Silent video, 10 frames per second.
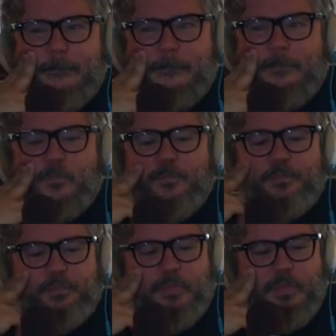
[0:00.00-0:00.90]

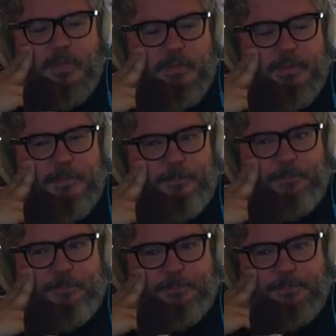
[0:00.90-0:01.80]

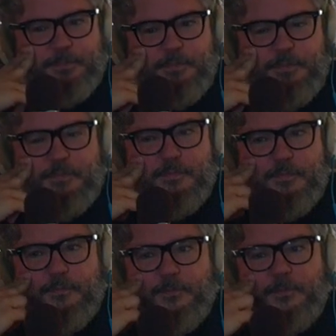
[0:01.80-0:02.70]

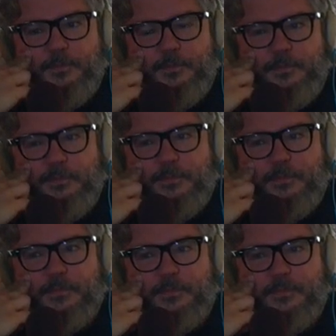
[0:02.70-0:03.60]

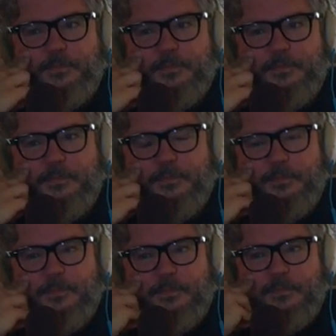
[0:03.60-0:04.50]

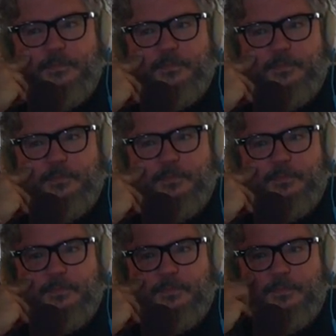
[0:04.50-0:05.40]

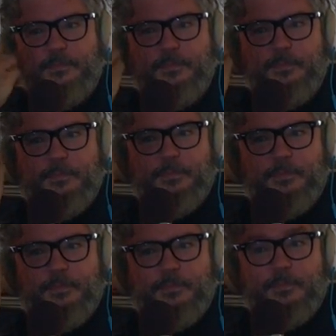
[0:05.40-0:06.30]

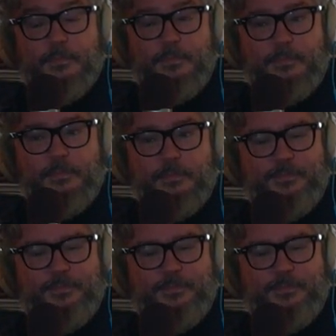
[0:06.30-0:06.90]
[no speech]